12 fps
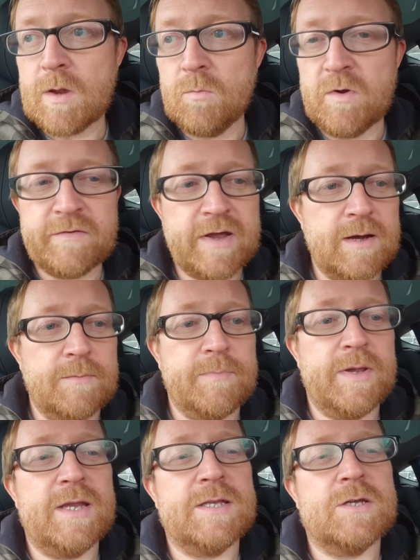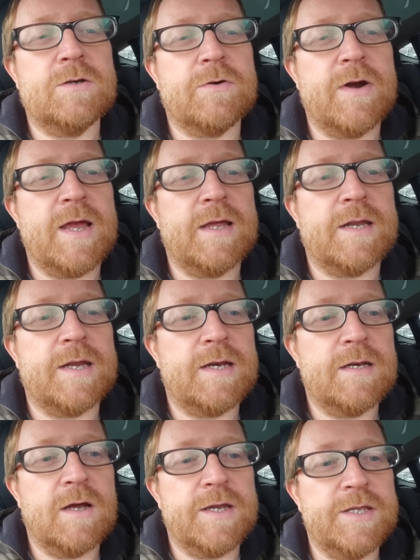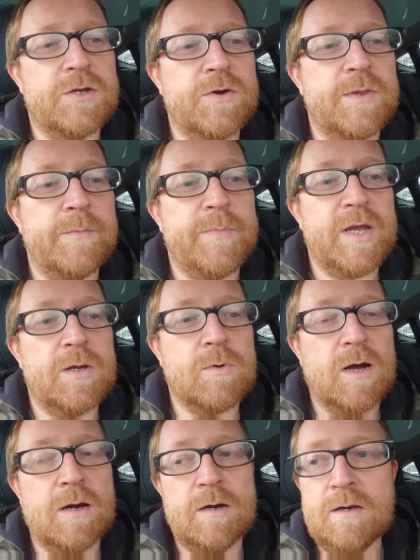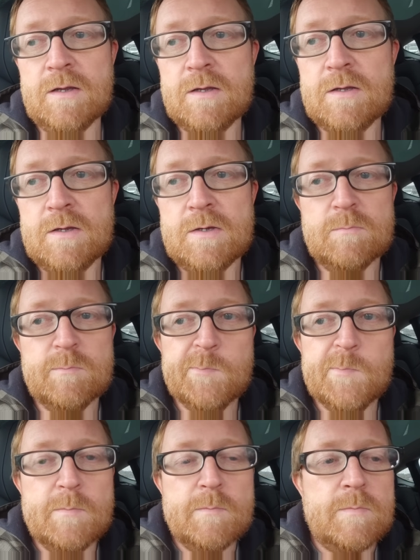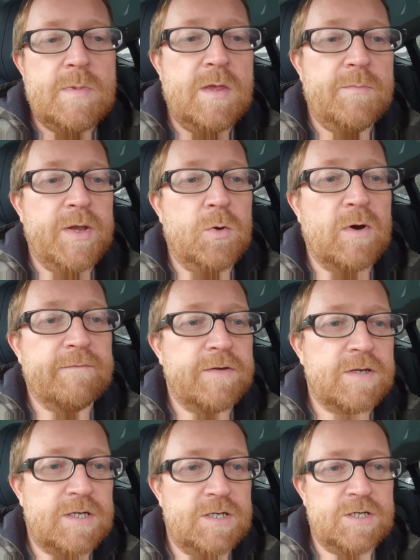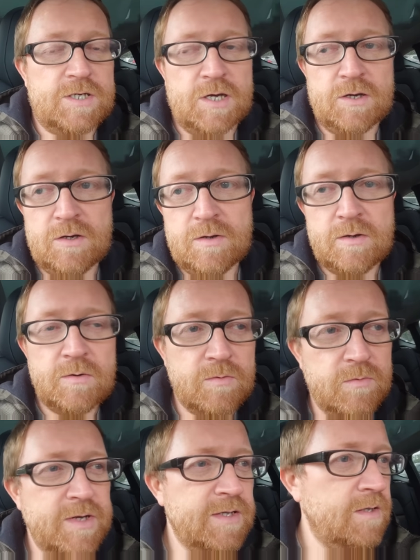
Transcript: without being too crowded like you are doing the big one the big one fishing show. When